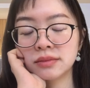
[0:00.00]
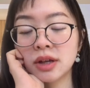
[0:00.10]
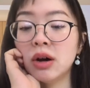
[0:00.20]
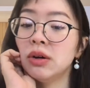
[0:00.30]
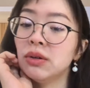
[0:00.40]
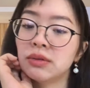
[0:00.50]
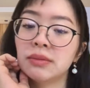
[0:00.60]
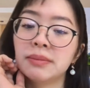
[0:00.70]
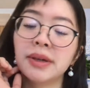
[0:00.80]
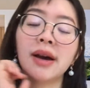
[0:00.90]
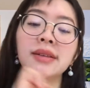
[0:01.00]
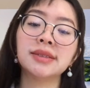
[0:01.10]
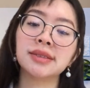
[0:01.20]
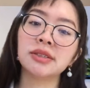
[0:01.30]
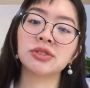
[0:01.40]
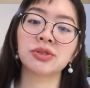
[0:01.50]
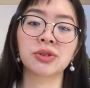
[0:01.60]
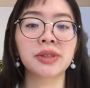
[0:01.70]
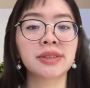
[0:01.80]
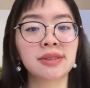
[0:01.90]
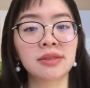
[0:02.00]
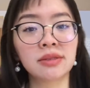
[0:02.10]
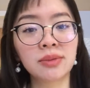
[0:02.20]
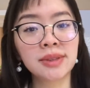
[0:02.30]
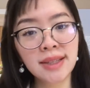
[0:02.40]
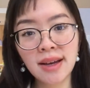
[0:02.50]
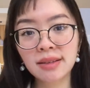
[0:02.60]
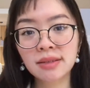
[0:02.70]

Oh, behind the scenes stories. What's that?